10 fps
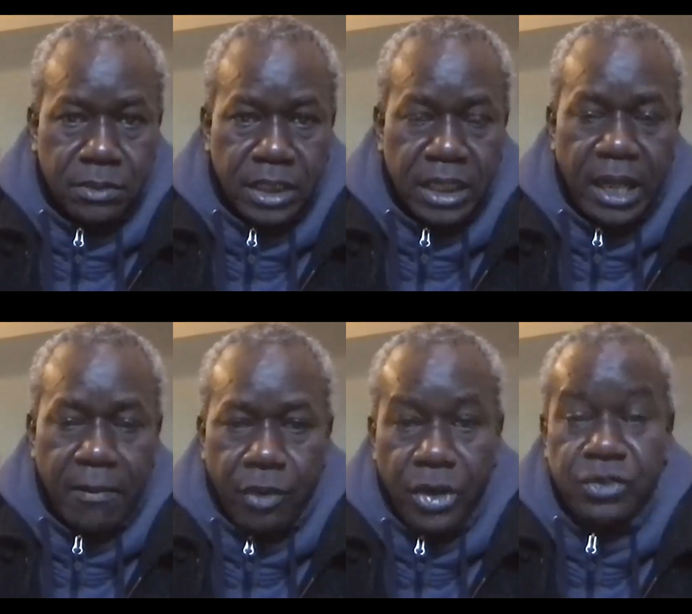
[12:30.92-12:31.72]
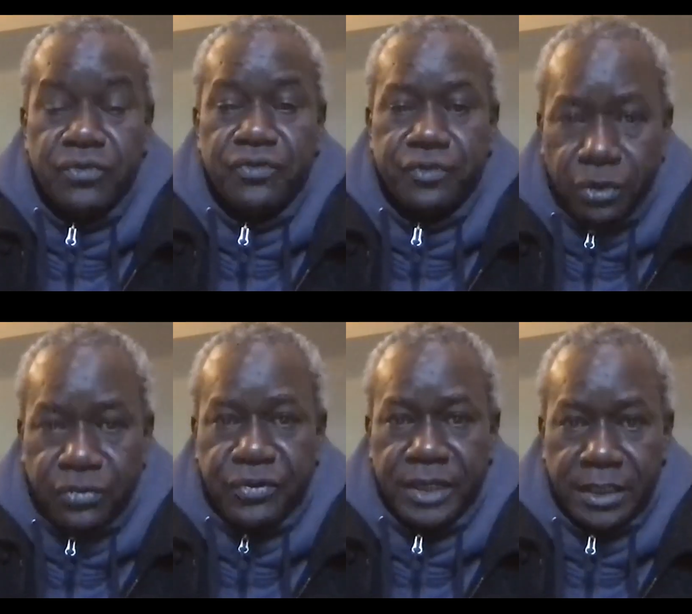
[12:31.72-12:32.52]
and I'm going to
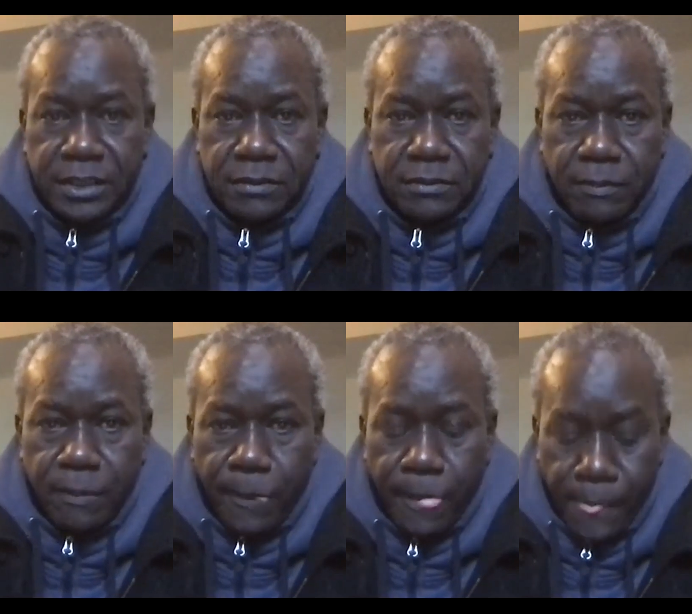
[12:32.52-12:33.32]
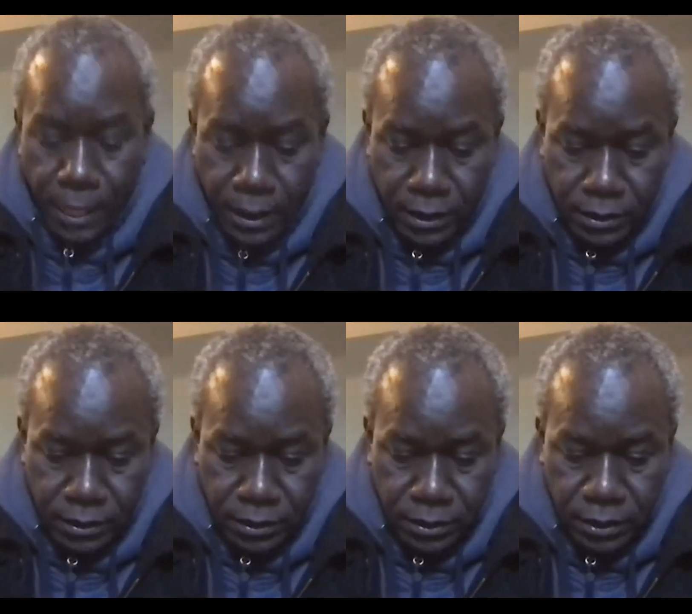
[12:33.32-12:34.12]
fulfill it.
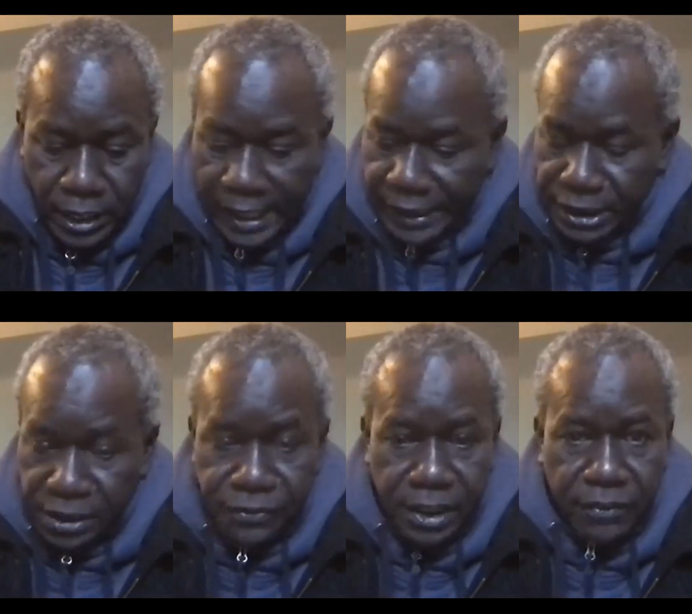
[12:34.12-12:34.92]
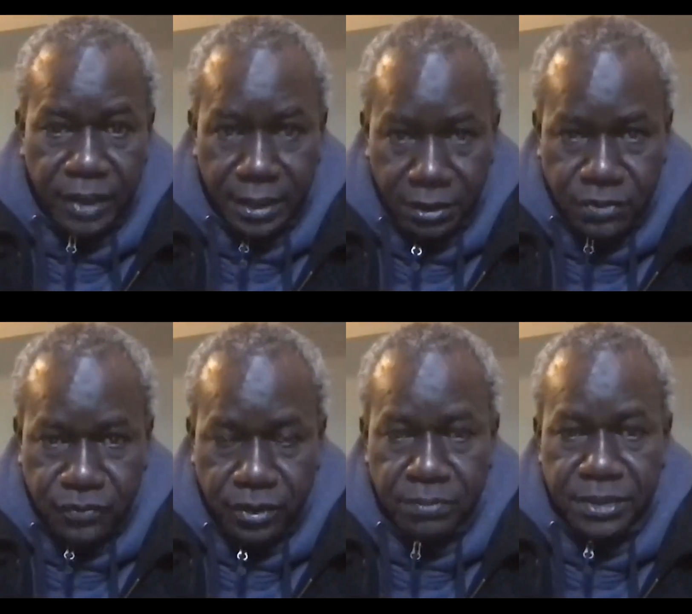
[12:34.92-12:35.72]
Mm-hmm. I did very well in
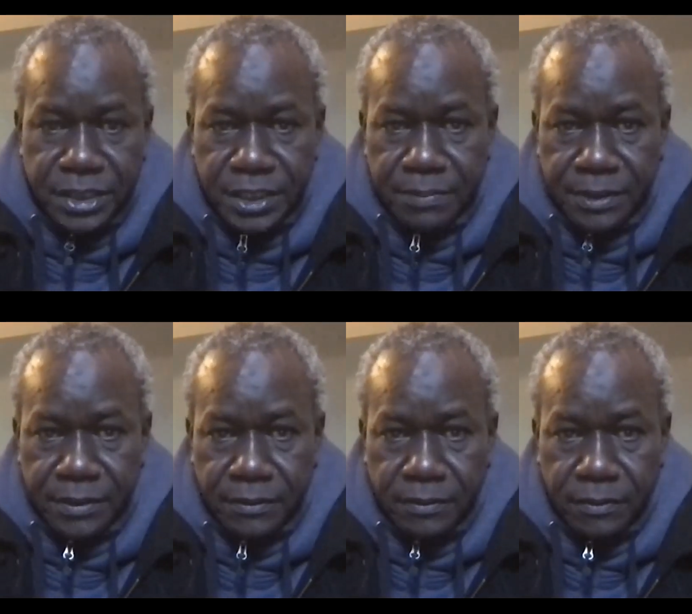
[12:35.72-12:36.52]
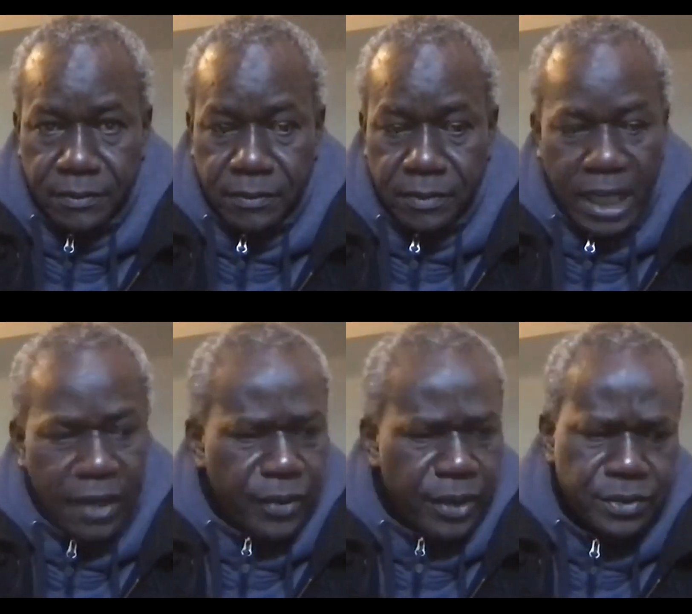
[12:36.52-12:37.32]
Oxford, Mississippi. I
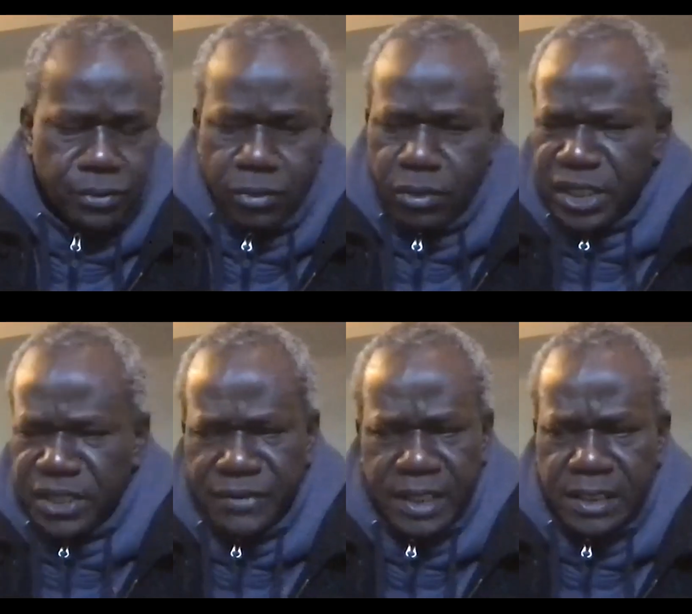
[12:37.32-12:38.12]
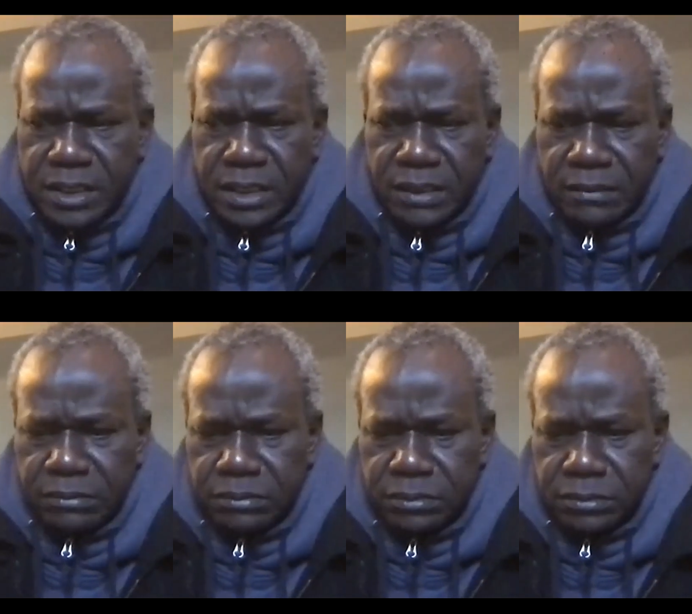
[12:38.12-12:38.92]
mm-hmm. went to mm-hmm. all events. You
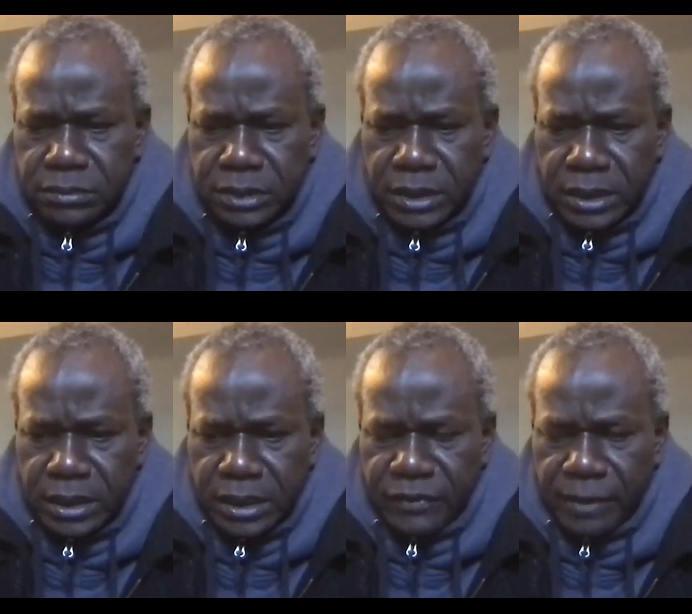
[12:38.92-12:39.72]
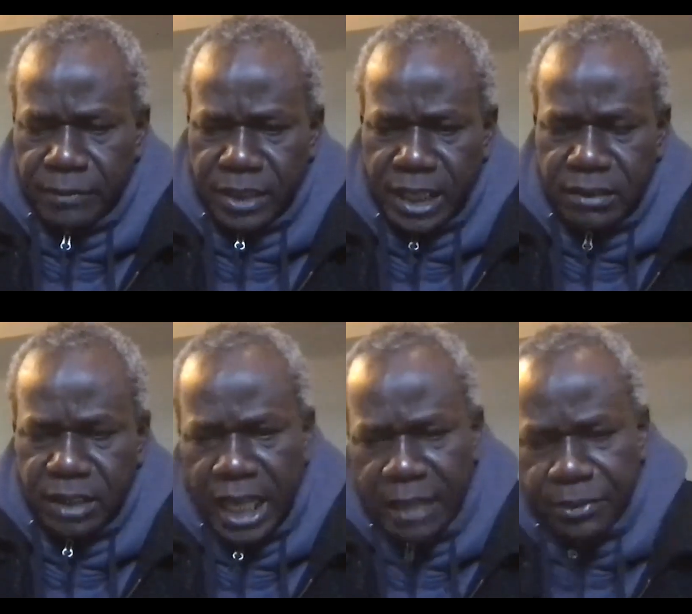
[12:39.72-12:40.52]
know, if I'm not at the
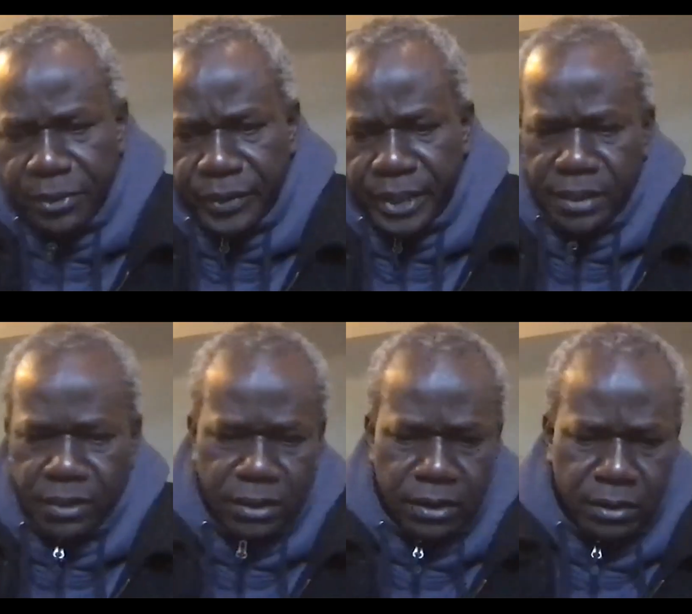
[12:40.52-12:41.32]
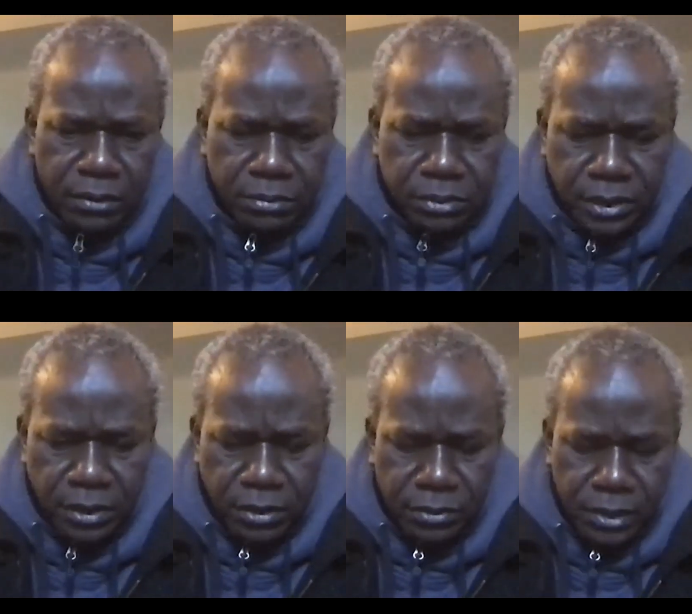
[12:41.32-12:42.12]
library or you
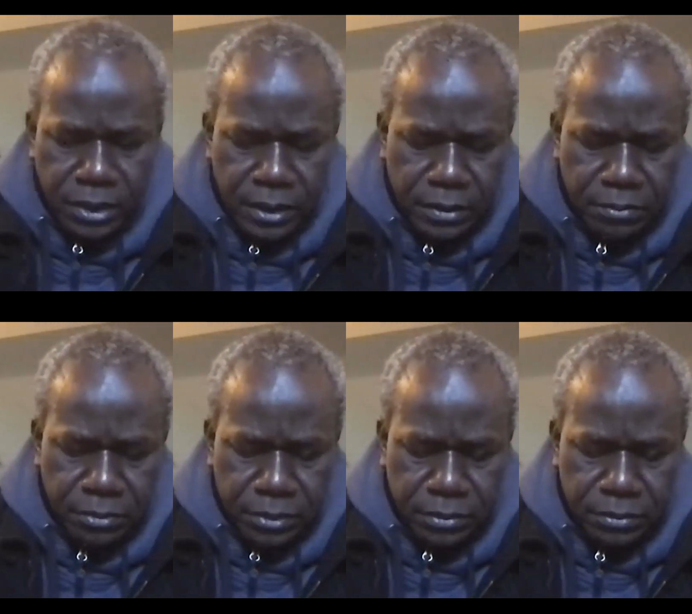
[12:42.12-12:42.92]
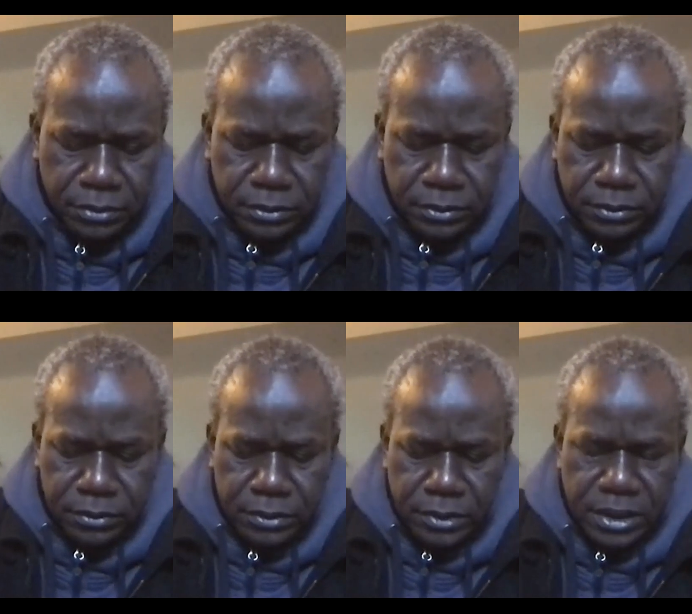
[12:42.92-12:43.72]
know uh,
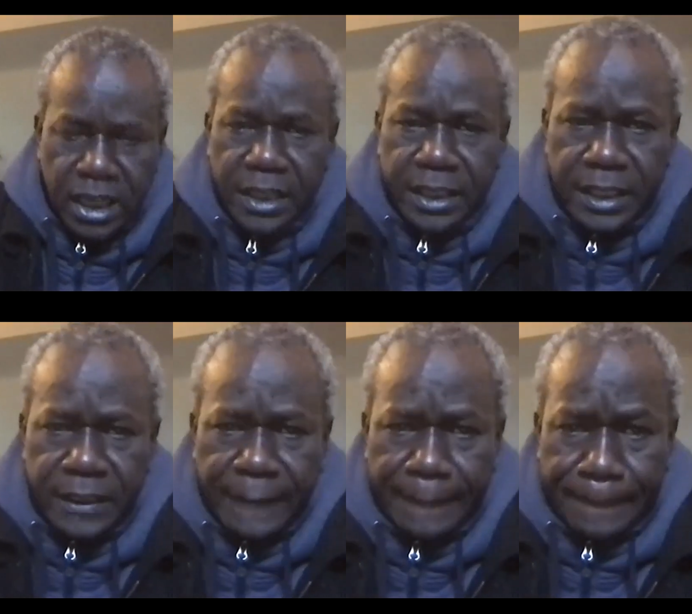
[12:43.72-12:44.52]
studying,